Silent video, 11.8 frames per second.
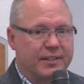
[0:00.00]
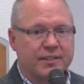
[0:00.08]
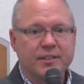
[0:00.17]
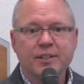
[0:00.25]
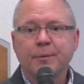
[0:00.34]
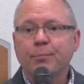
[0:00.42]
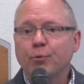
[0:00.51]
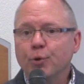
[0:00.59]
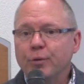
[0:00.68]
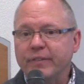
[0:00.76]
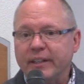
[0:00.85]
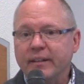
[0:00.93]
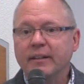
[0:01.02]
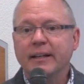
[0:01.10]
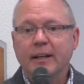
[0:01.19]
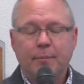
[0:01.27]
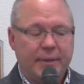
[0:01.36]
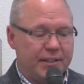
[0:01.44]
This isn't proven,
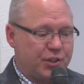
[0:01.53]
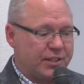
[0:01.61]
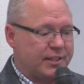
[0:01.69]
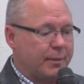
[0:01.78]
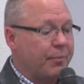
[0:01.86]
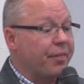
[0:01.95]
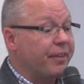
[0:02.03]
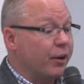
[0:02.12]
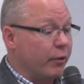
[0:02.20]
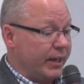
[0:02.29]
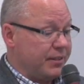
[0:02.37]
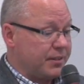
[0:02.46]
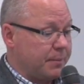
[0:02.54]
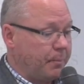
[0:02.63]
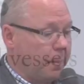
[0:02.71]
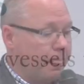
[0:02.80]
but it's just some theories.